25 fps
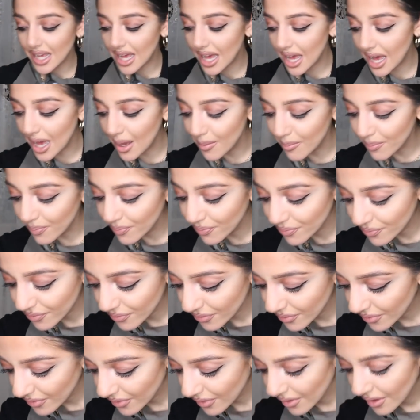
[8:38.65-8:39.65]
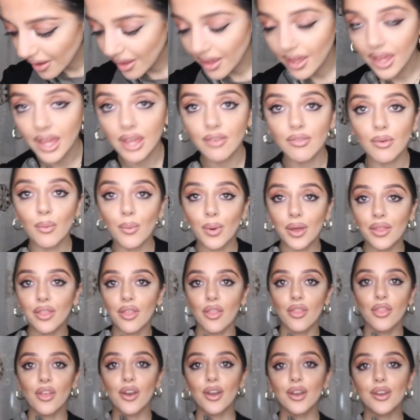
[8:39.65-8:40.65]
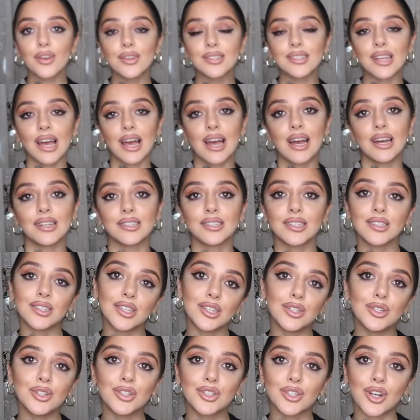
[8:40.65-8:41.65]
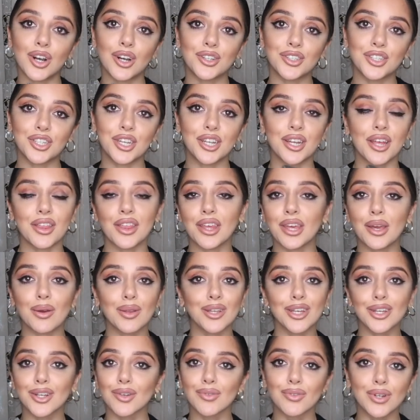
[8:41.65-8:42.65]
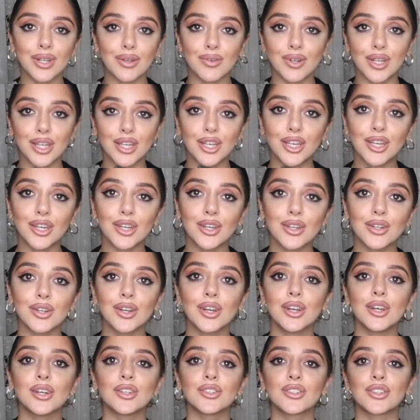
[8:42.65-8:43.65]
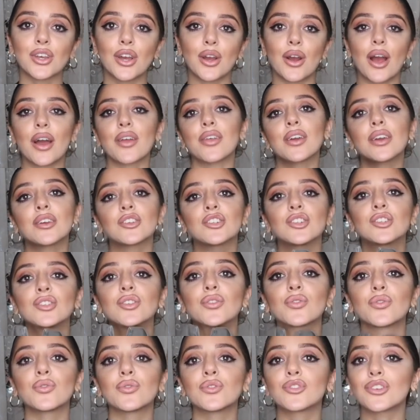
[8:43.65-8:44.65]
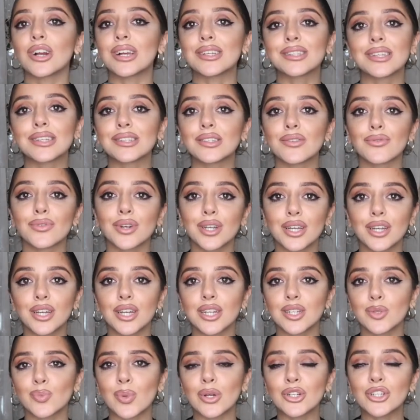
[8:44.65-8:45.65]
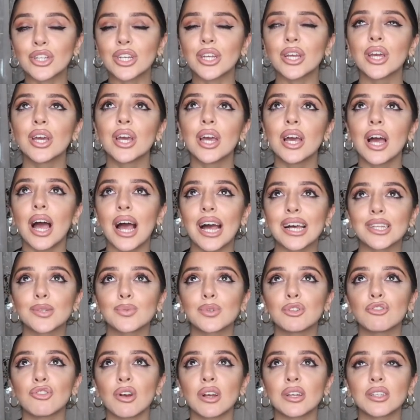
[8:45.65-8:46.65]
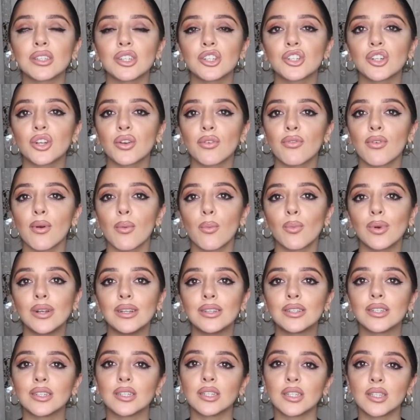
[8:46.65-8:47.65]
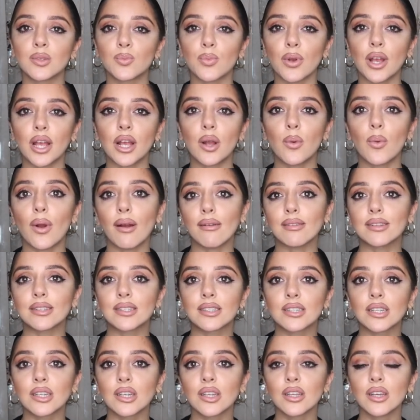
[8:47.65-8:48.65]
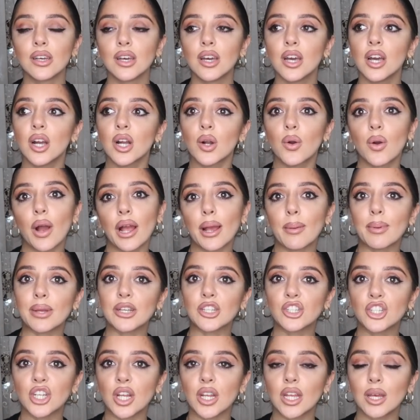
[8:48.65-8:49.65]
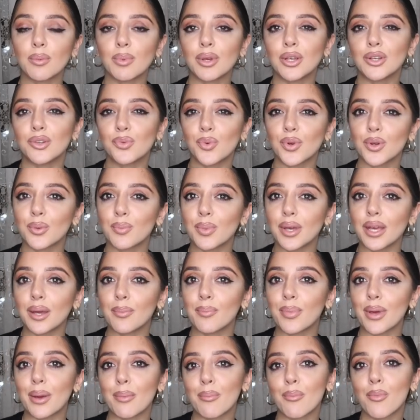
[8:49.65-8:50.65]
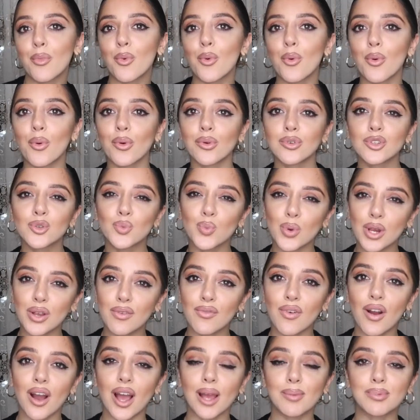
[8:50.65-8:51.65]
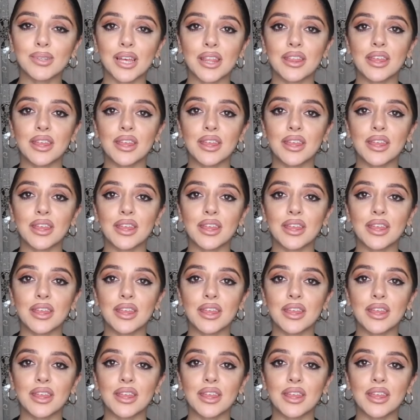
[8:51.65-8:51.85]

Um, even with those and the nude cardigan, I think it'll look really, really cute. So I think just dresses are really good, especially as we transition from winter to spring, where it's still quite a bit chilly, but you want to be a bit more spring vibes.